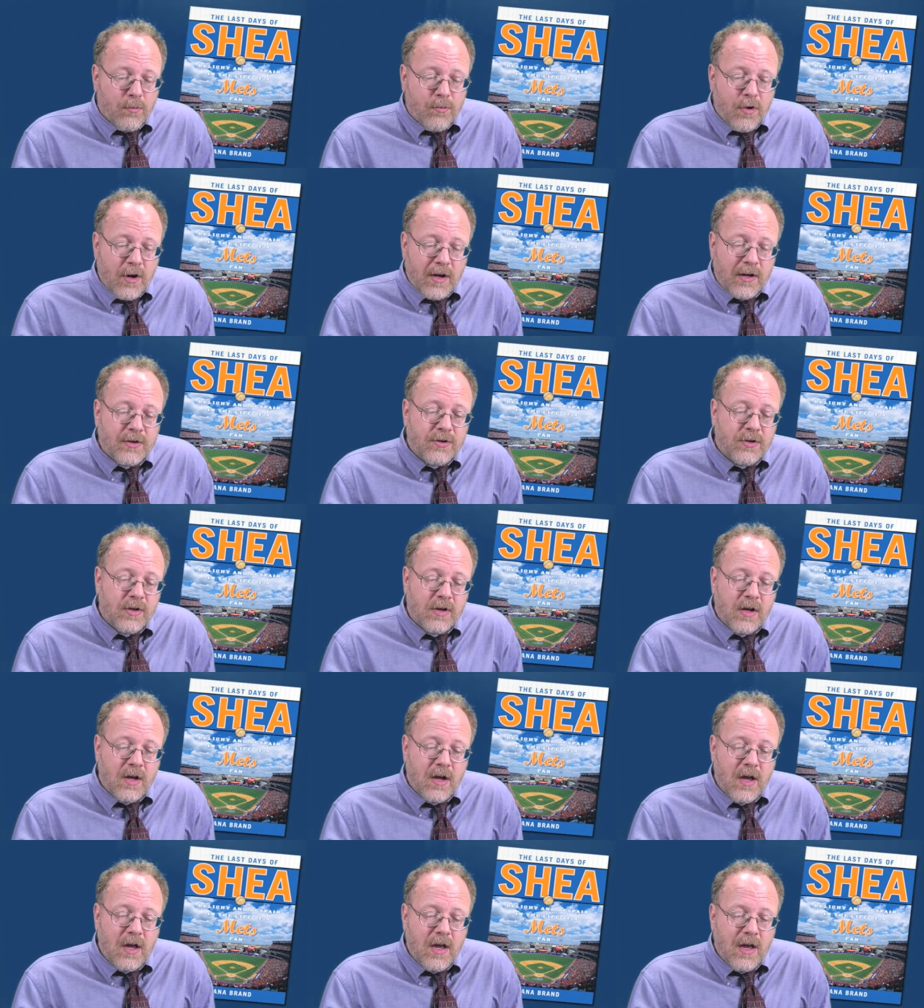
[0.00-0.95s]
Bridge,
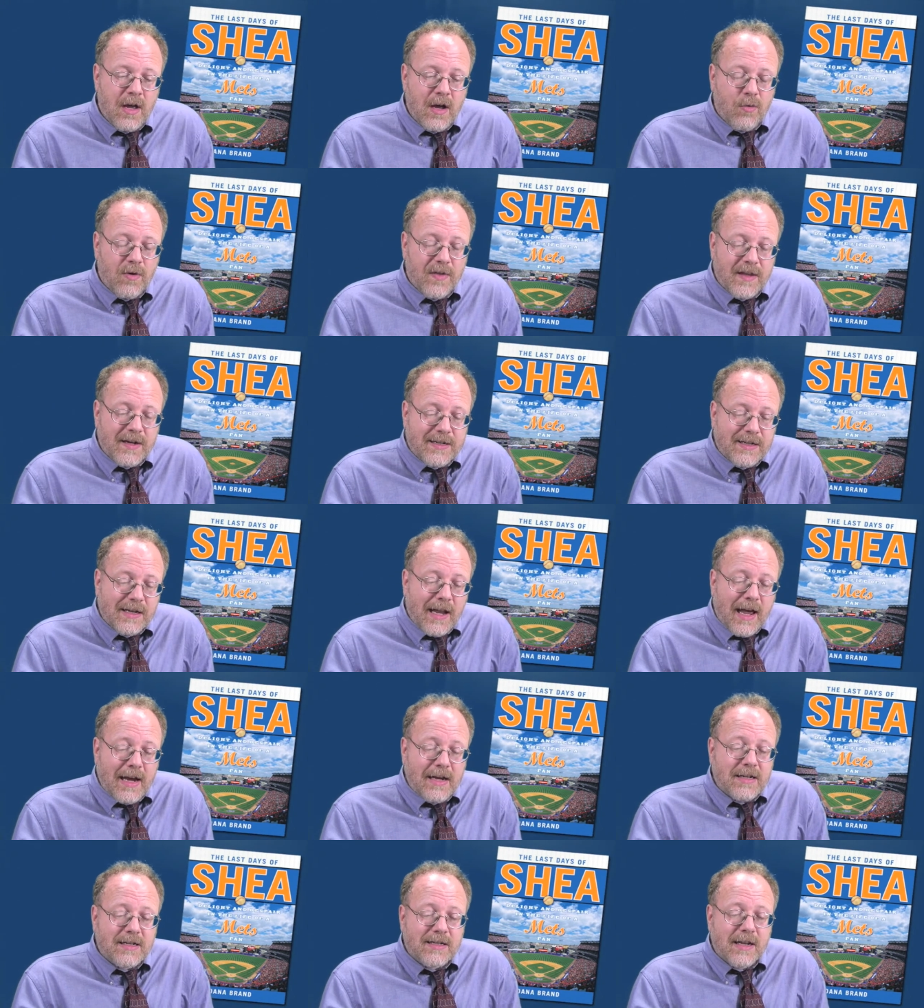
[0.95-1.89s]
with its
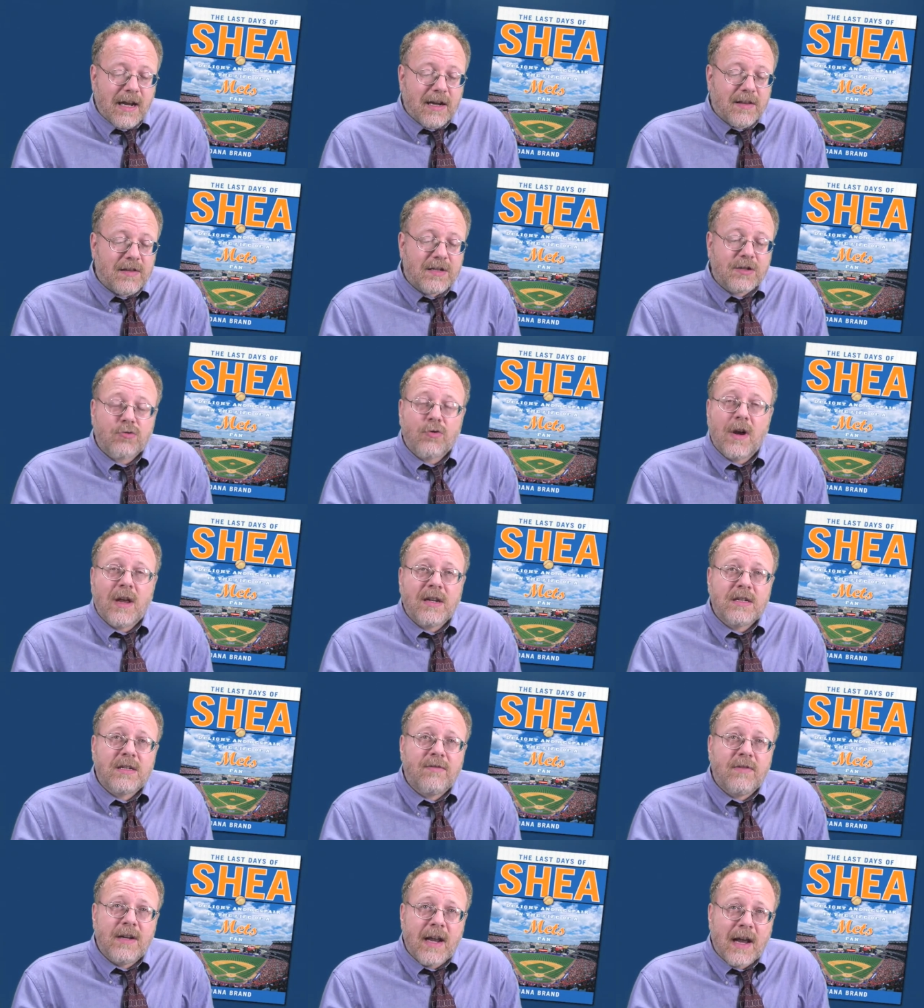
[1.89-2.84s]
lights like the
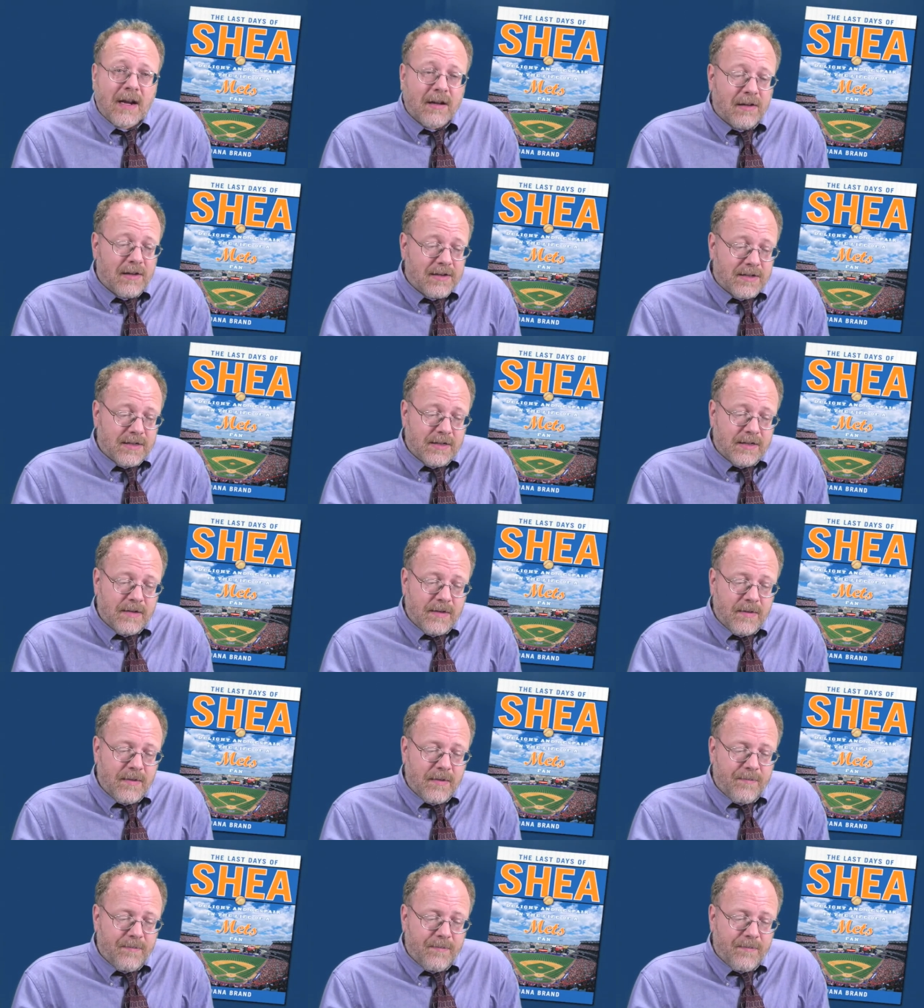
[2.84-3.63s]
strands of a necklace.